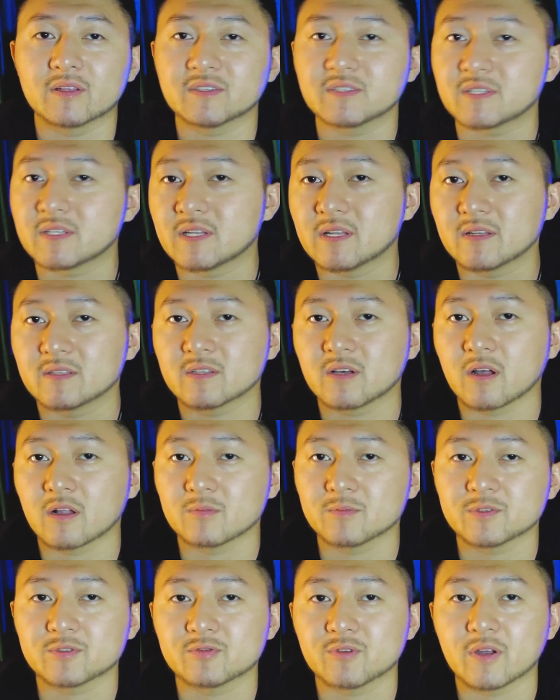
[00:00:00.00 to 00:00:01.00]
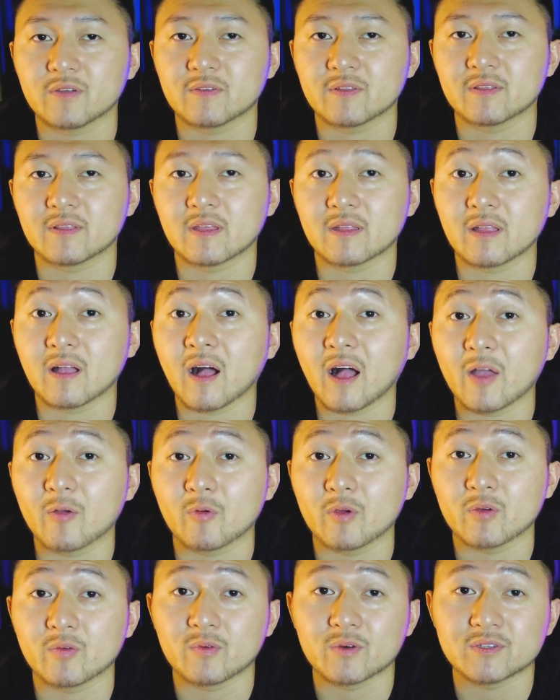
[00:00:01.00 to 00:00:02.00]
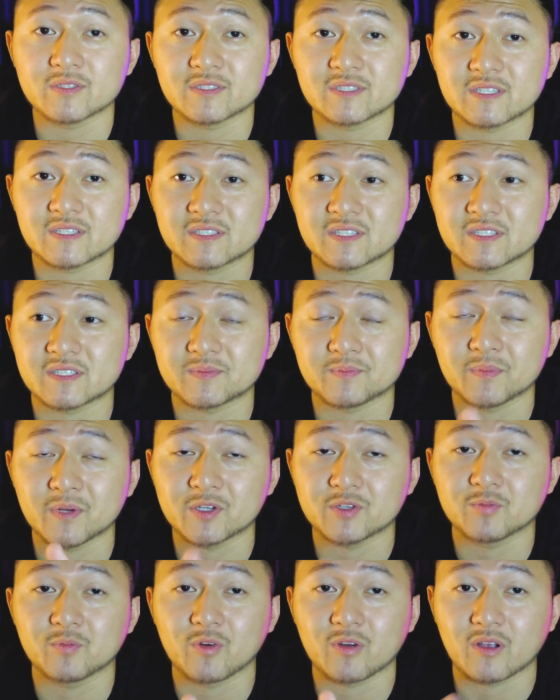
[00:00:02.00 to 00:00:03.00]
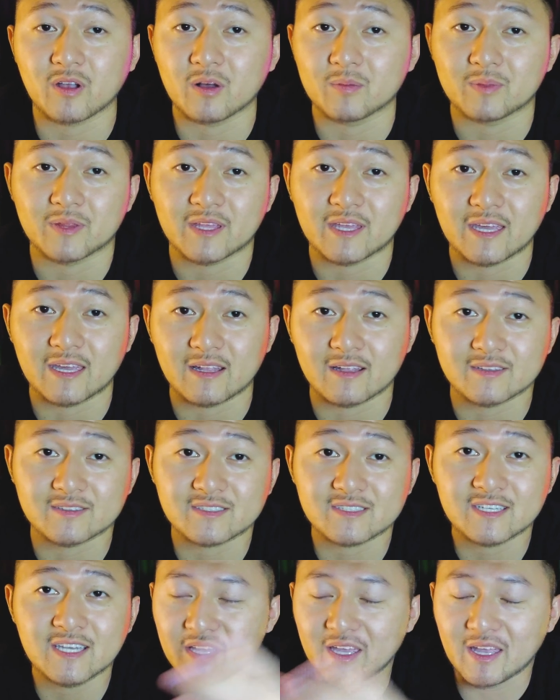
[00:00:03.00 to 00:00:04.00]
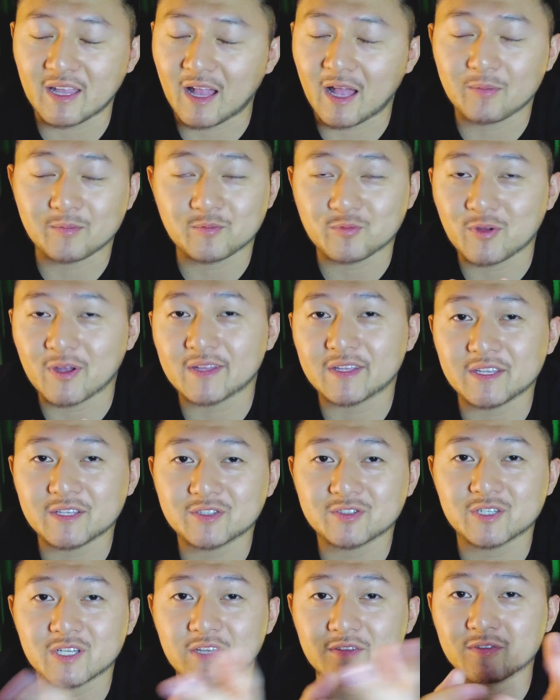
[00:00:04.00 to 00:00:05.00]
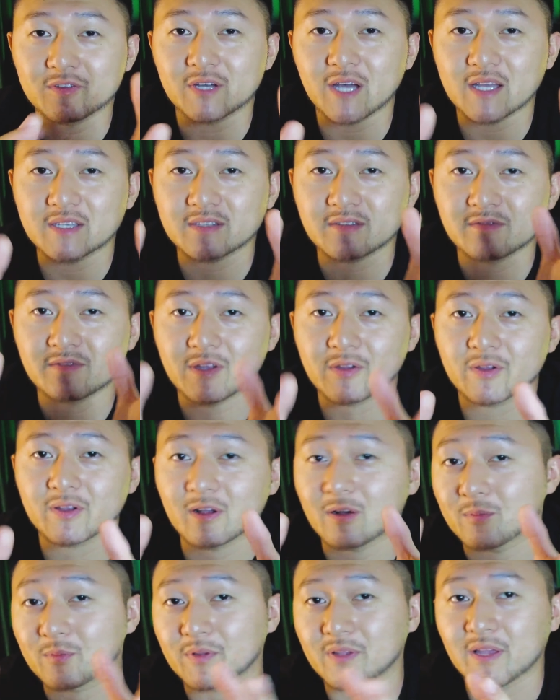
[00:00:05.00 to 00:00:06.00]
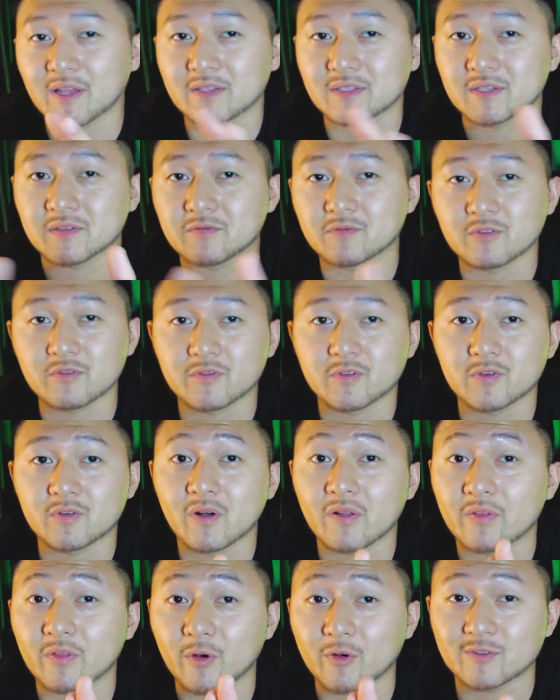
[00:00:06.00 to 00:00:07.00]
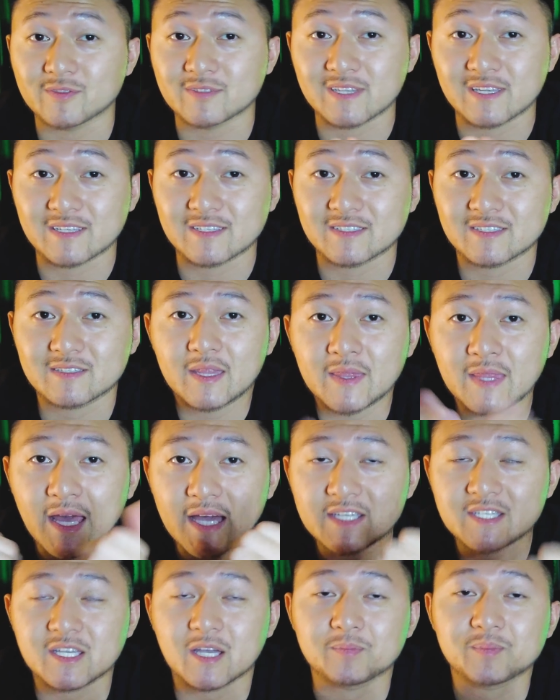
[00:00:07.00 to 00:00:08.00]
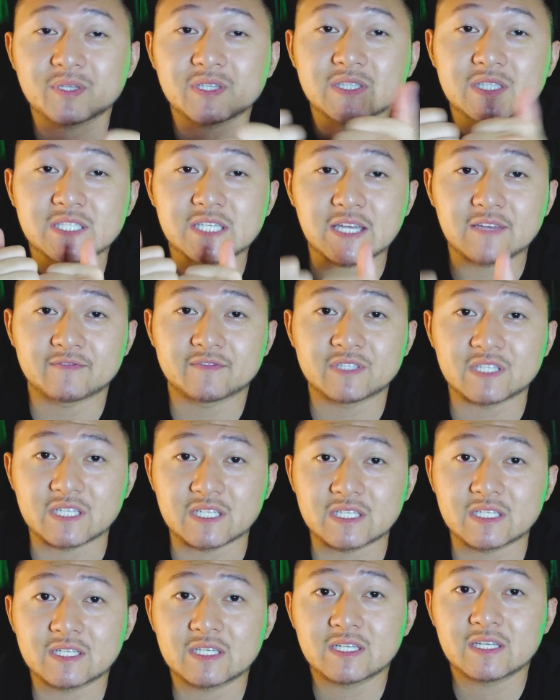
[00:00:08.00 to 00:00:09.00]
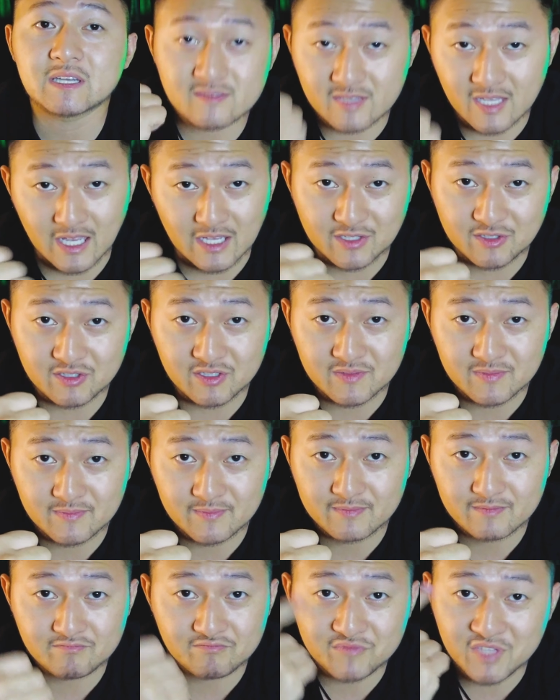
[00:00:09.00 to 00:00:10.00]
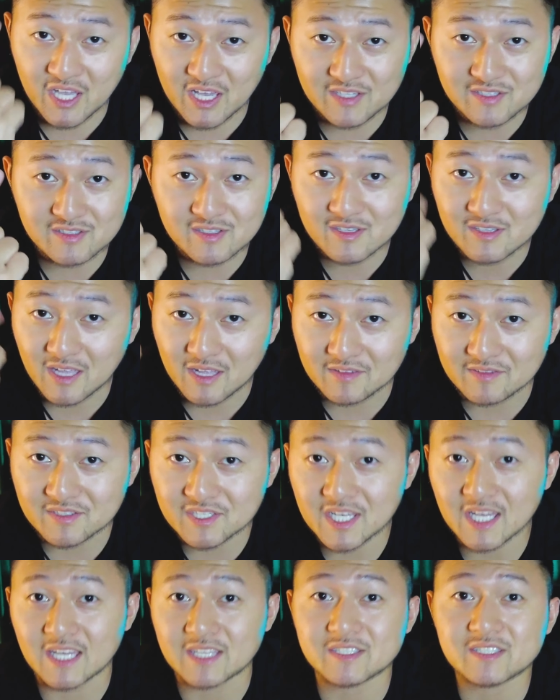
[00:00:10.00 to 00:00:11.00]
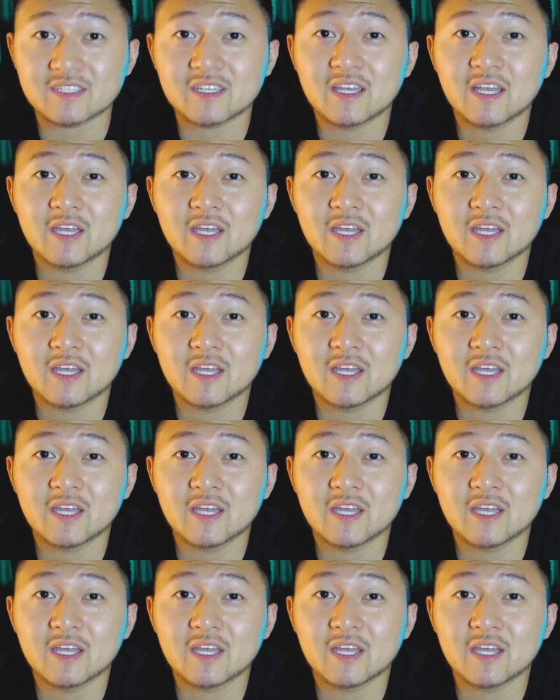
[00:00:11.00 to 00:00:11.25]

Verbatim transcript: the city autonomous driving than the highway ones, since it's much more complicated. And I'm ready to give you guys a very comprehensive review on those things. Next up, safety. Test. Test and test.